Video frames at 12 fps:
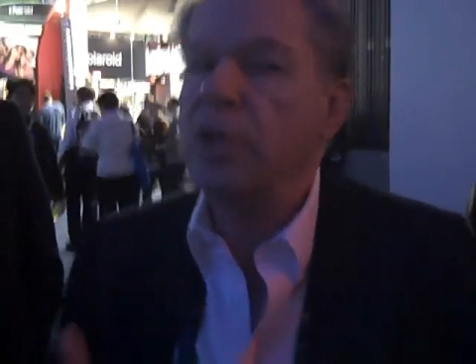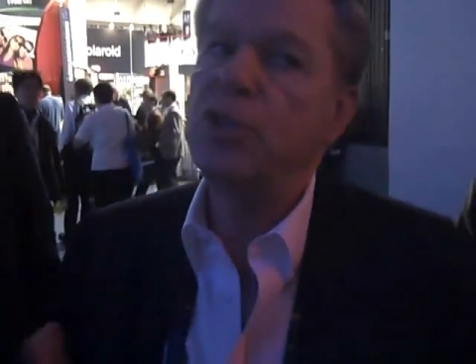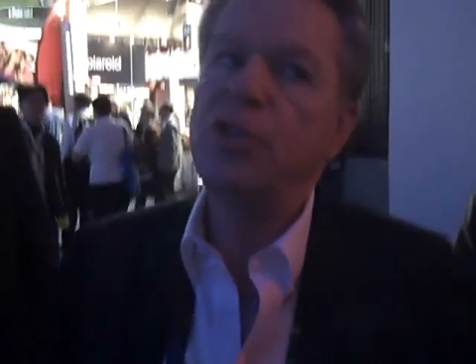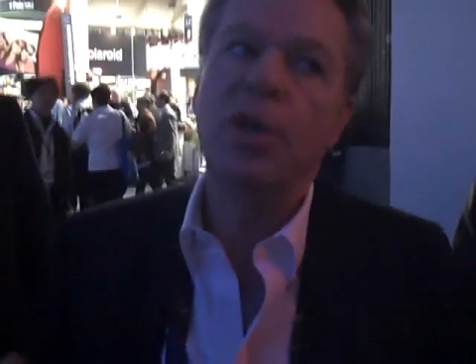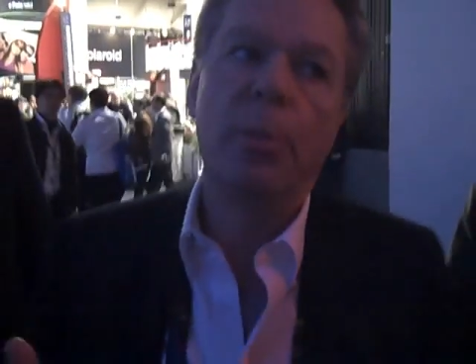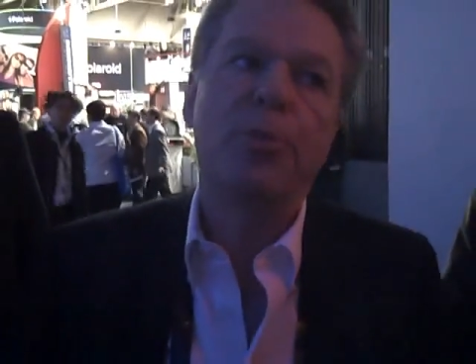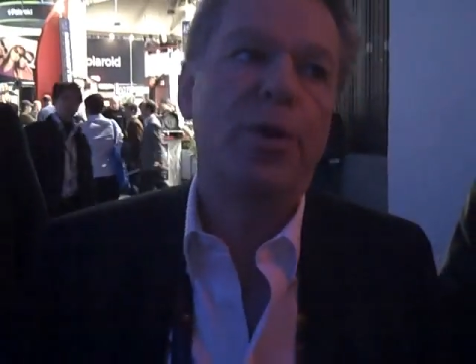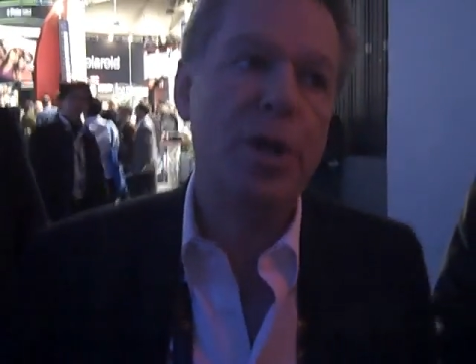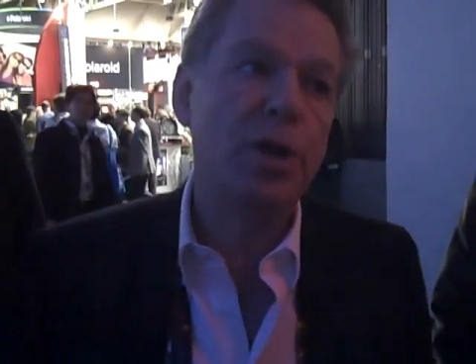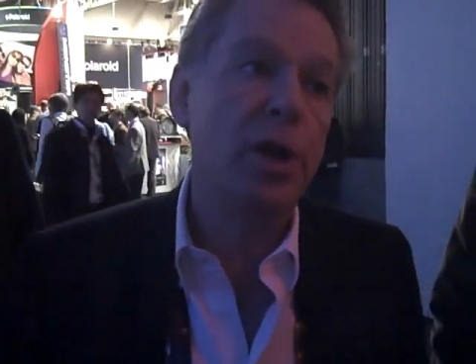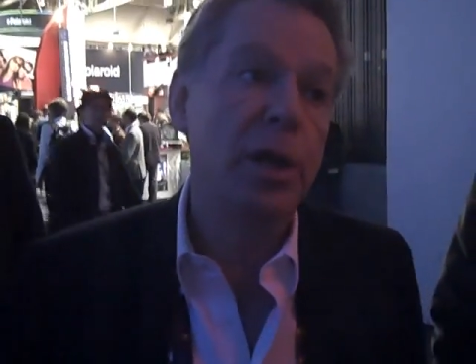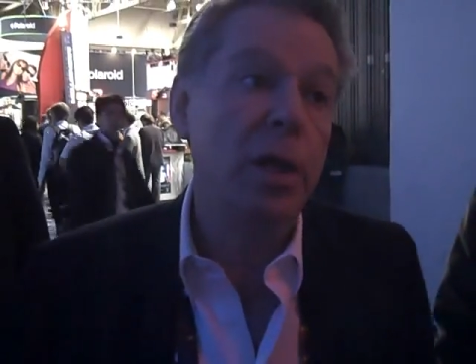but it's still
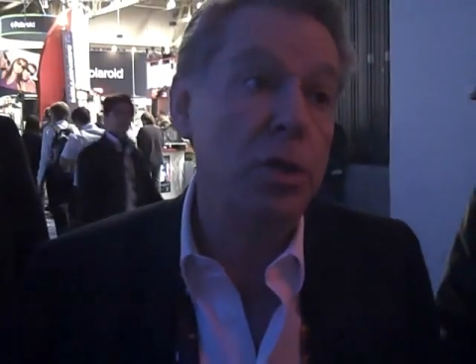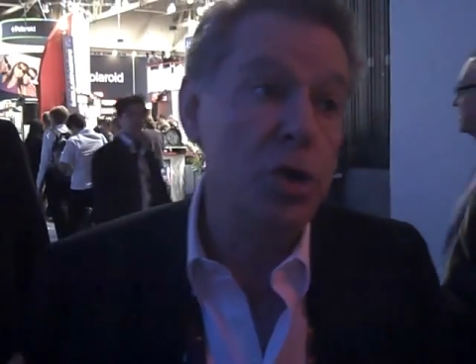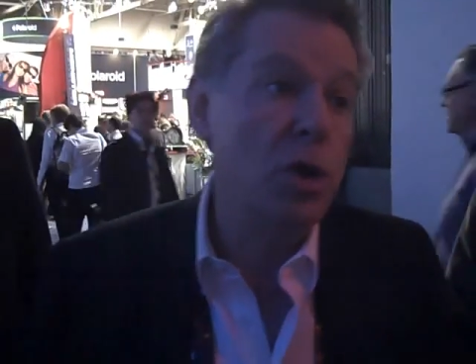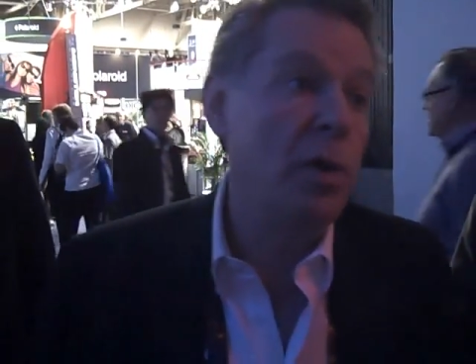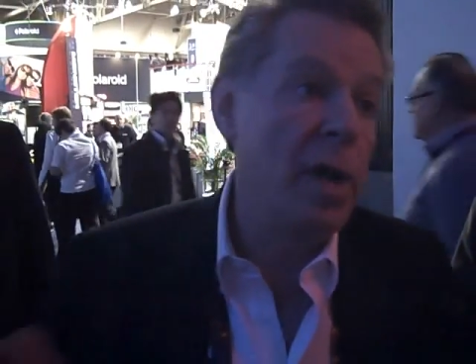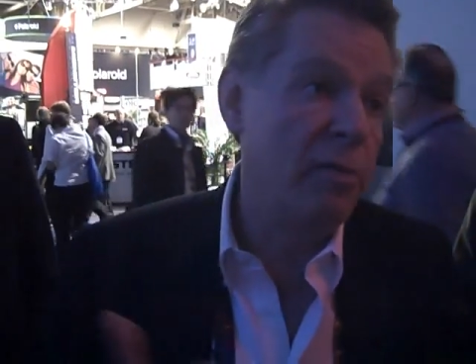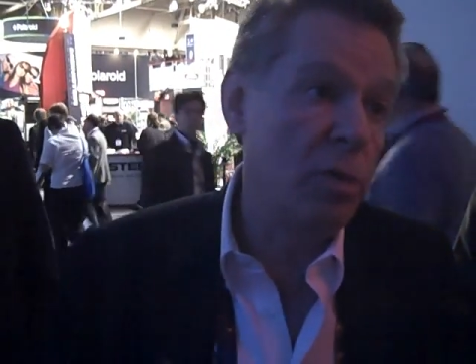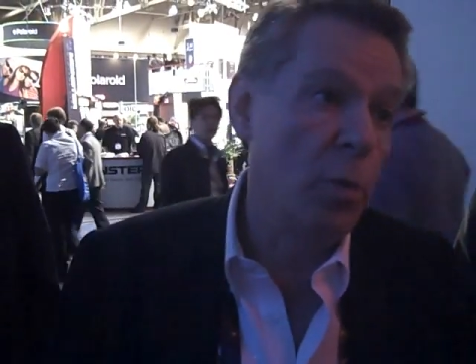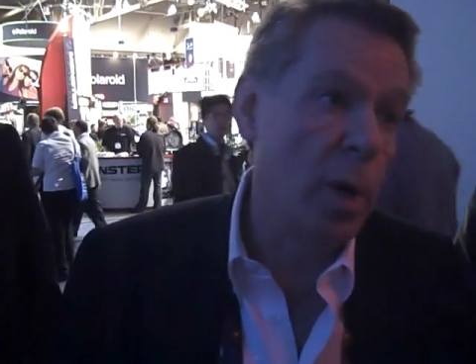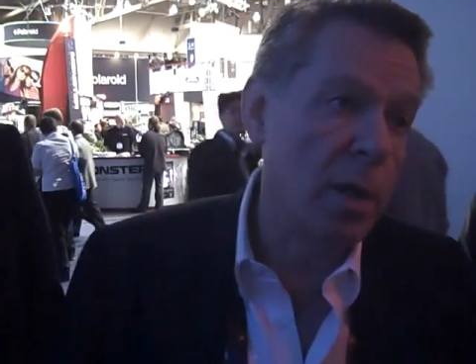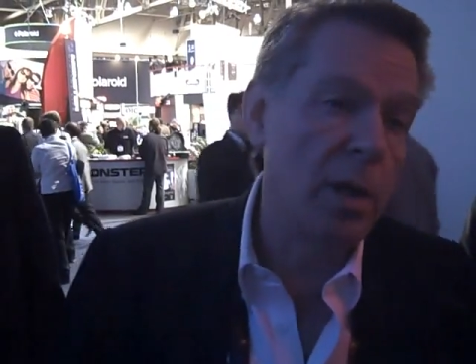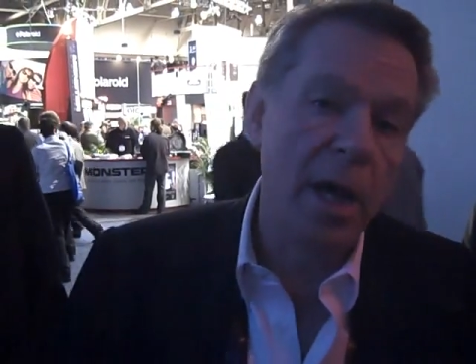pretty good and you don't
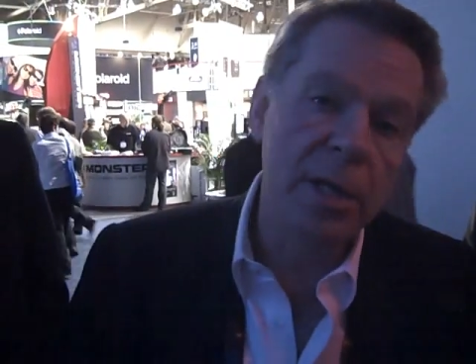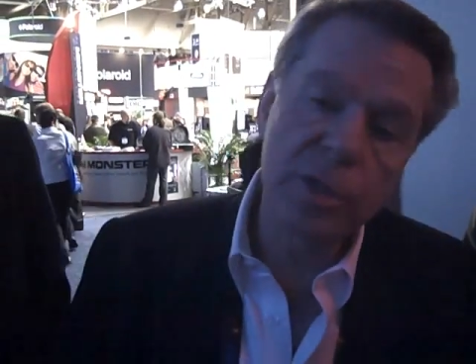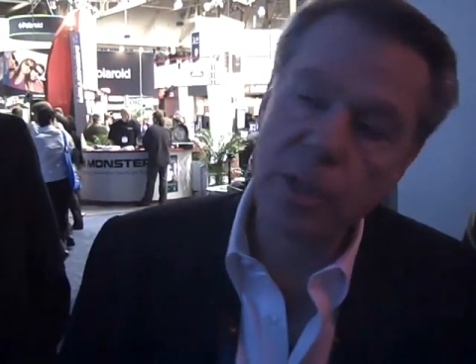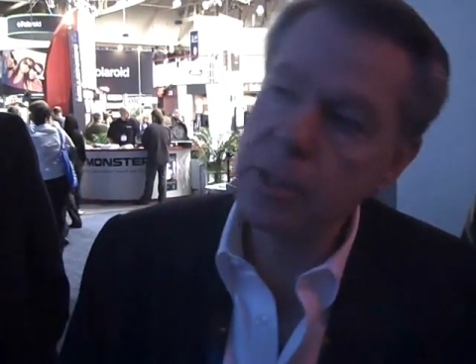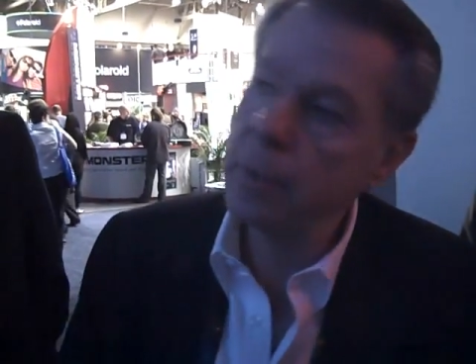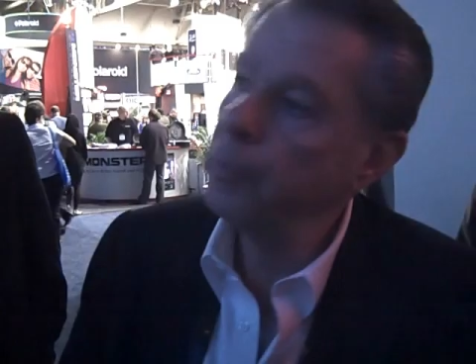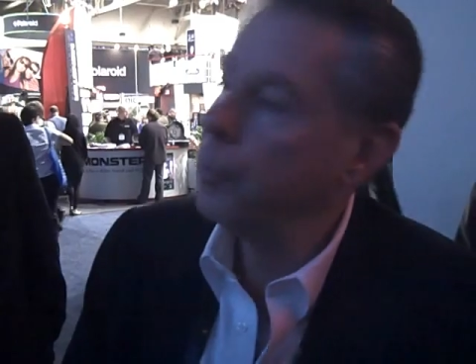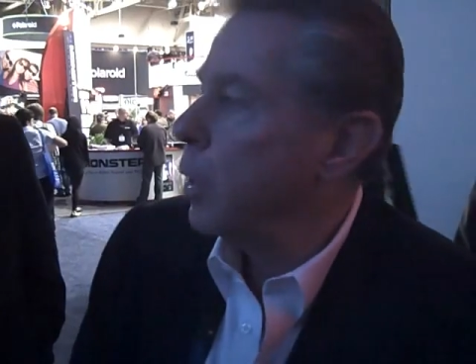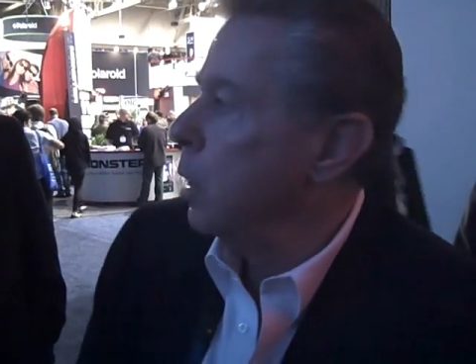have to wear glasses.